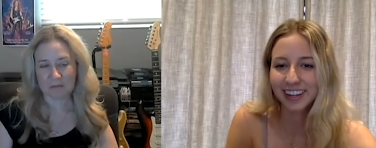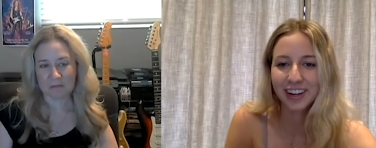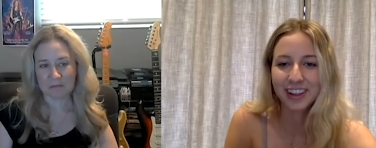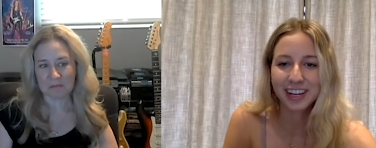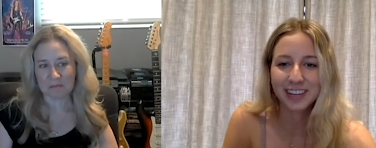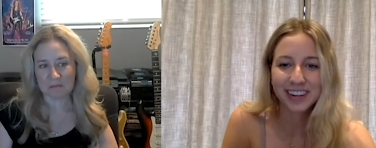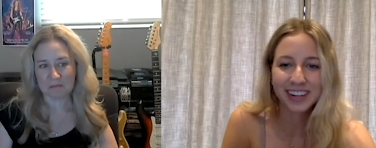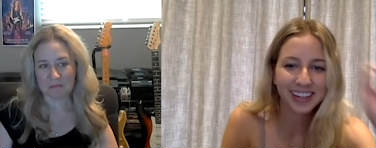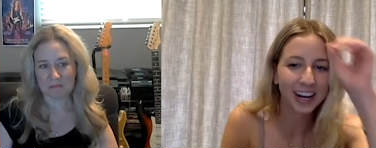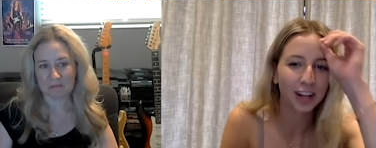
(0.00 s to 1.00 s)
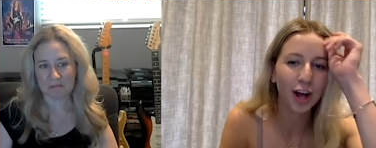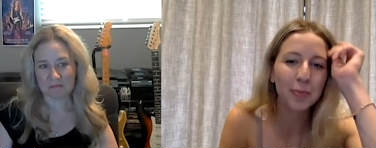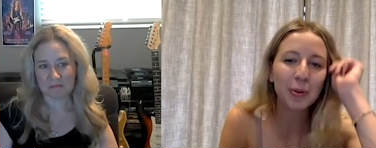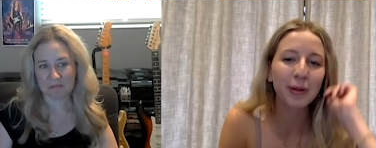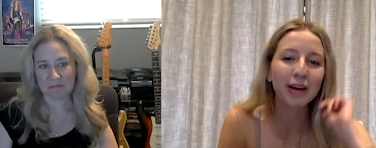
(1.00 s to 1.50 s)
Speaker 1: Can you think of mm. anything? A lot of
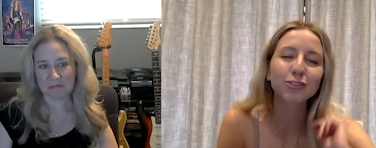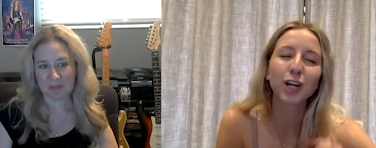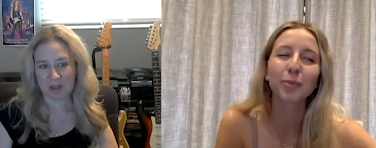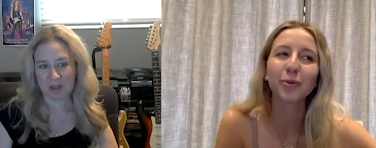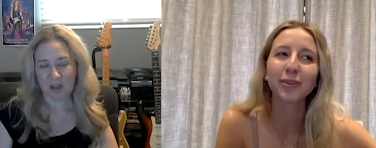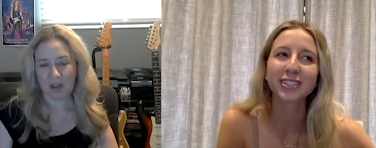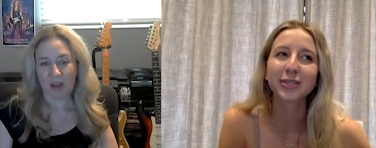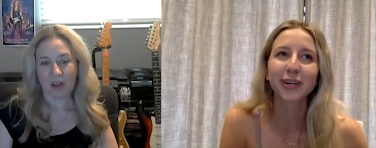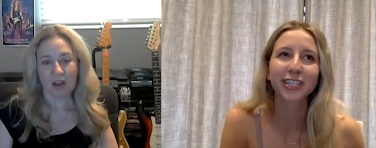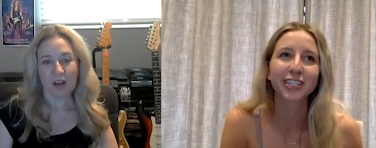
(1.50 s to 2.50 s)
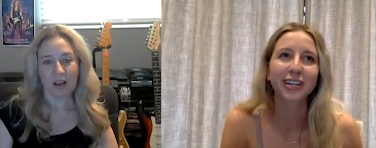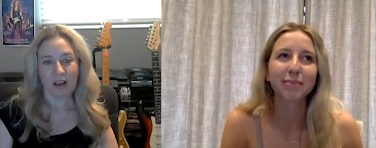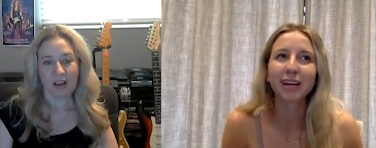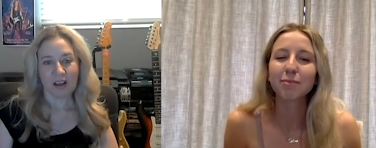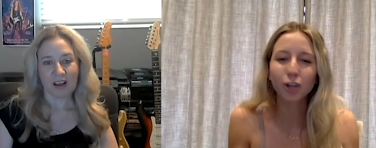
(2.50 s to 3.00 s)
people have trouble with this question. I'm
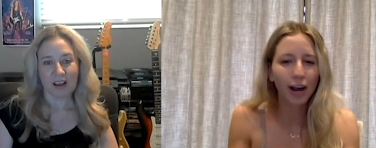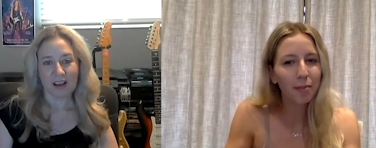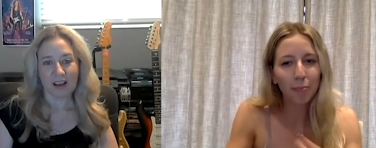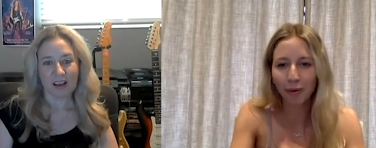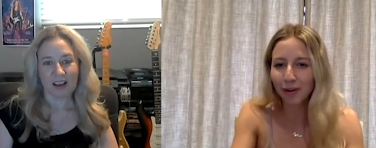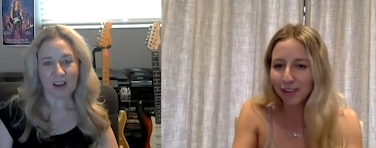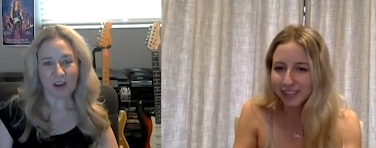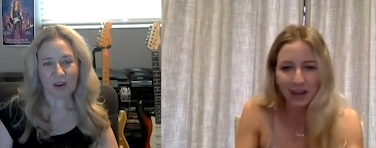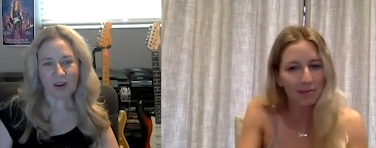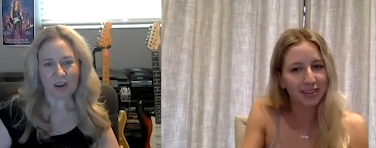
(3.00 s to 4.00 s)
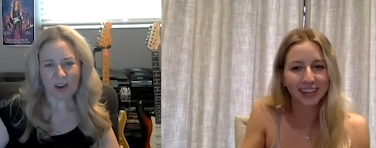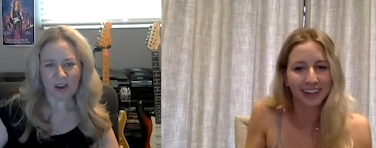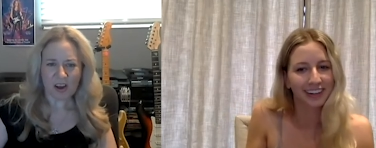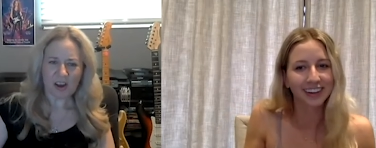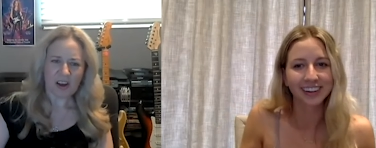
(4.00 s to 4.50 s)
like, I'm trying to pull something
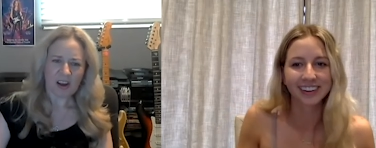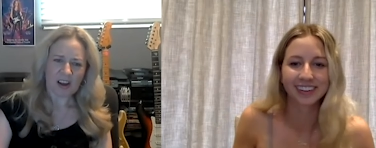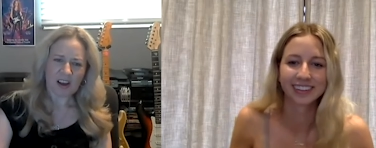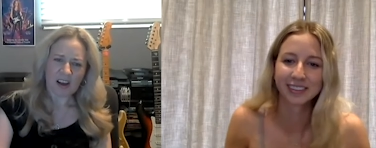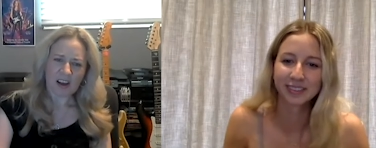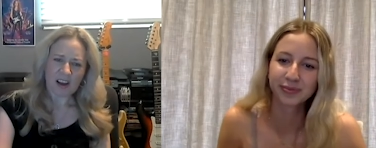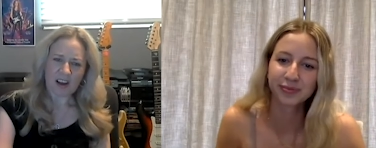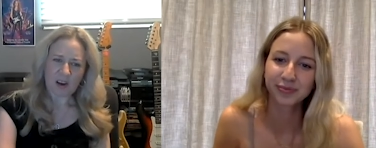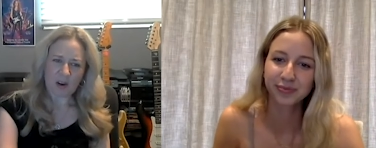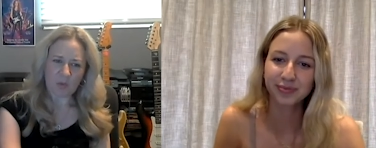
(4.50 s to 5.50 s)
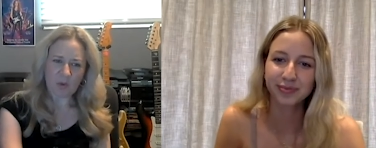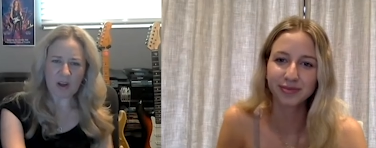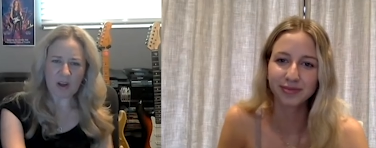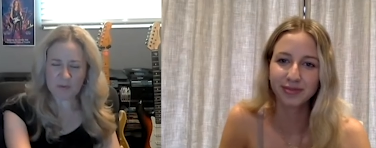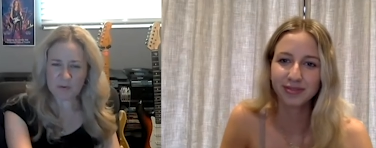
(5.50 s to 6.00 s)
here.
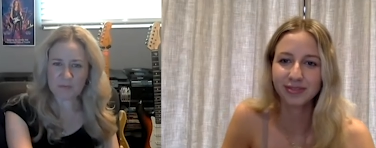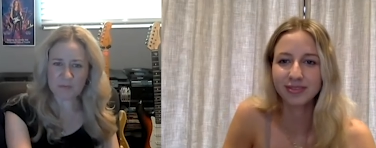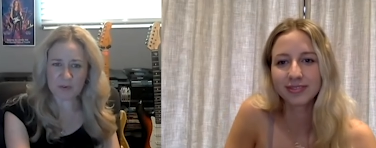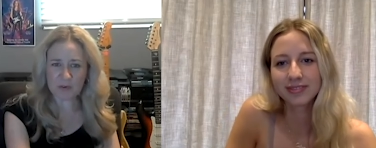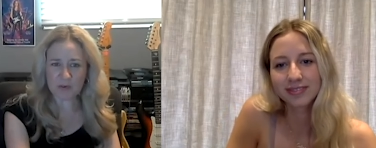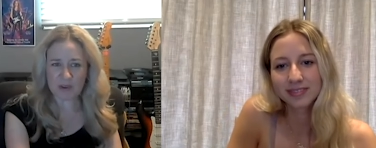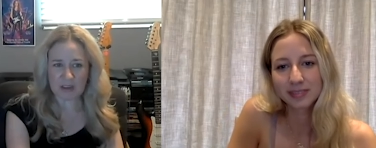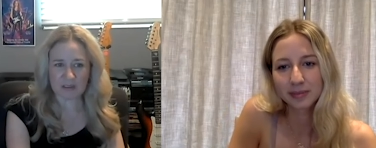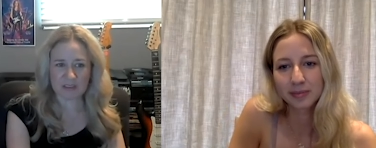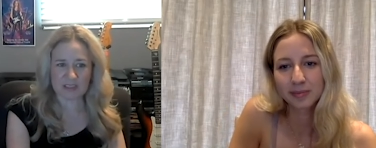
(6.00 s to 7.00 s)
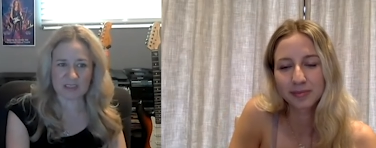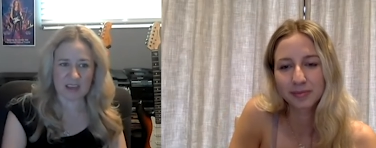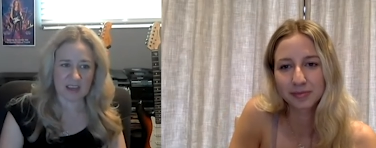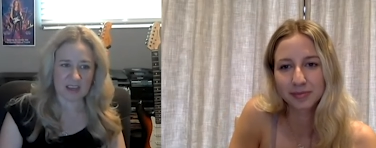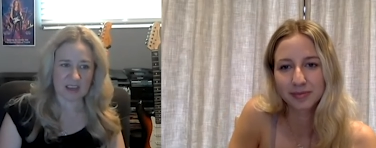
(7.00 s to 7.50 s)
Speaker 2: Well, for food, I'd
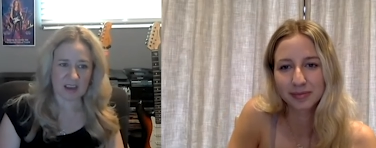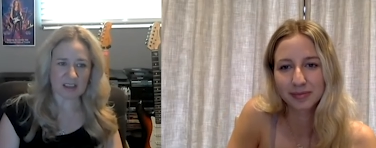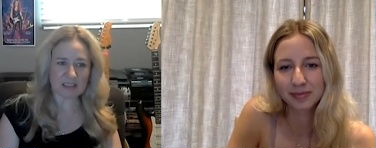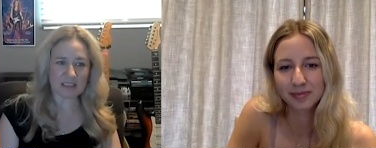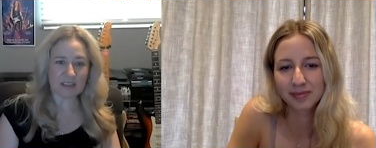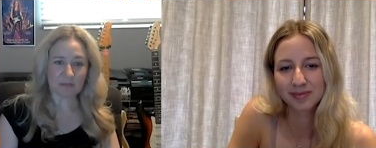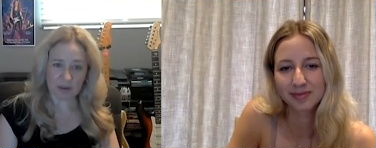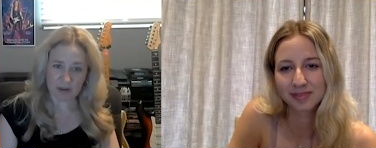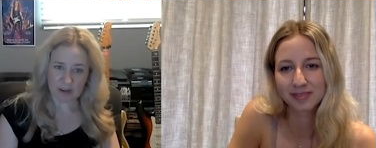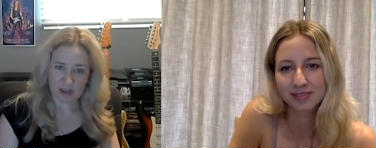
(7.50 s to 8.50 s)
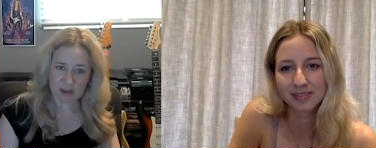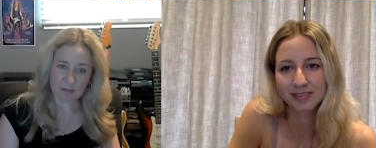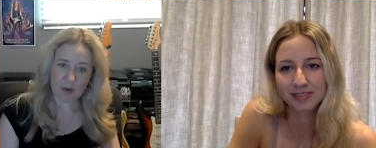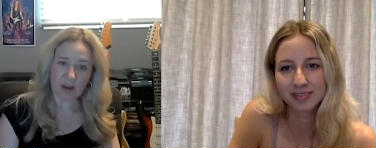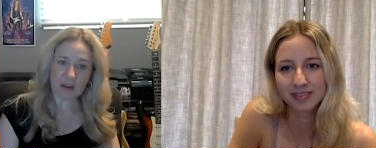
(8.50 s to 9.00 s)
say uh, liver. I'm
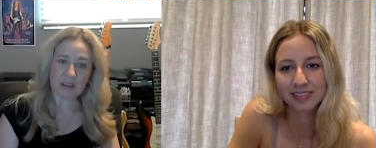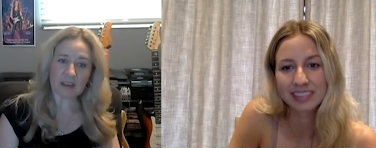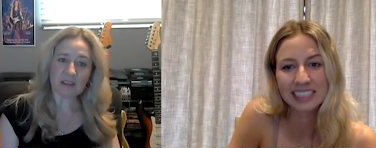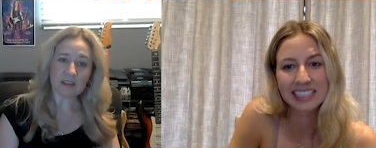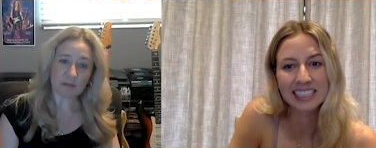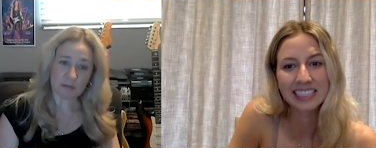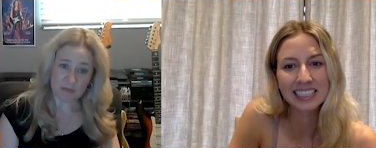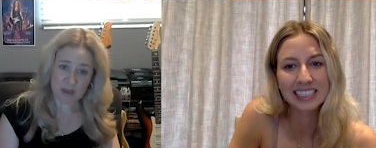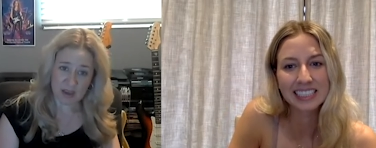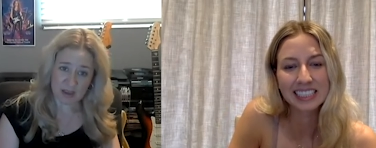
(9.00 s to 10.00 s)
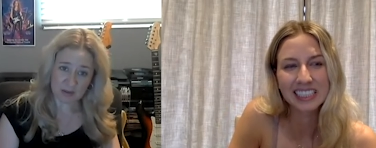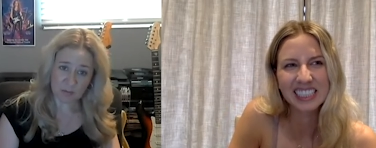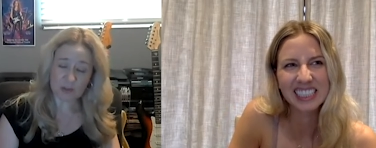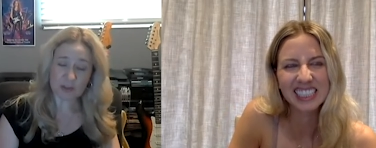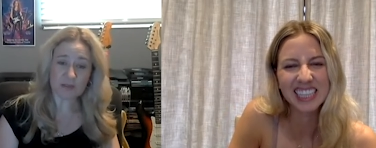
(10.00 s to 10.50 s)
not a liver fan,
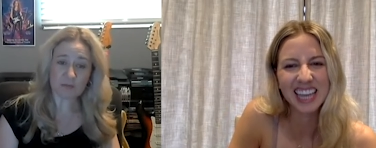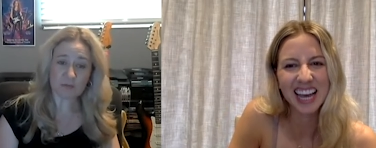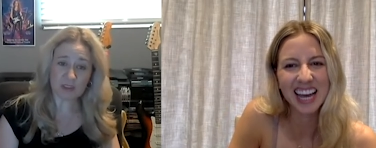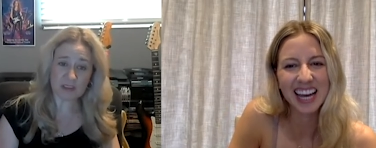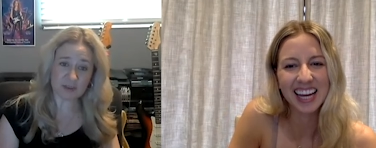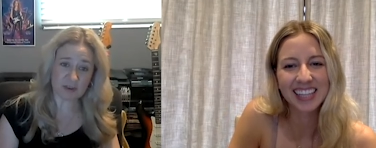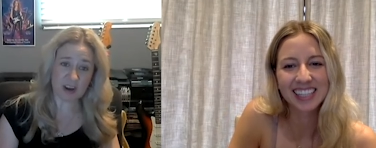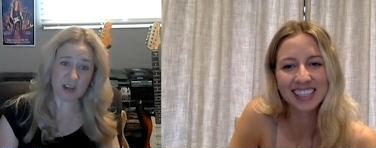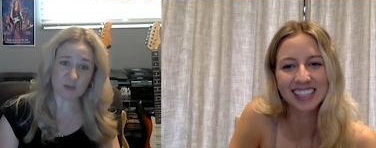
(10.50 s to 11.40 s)
which is really strange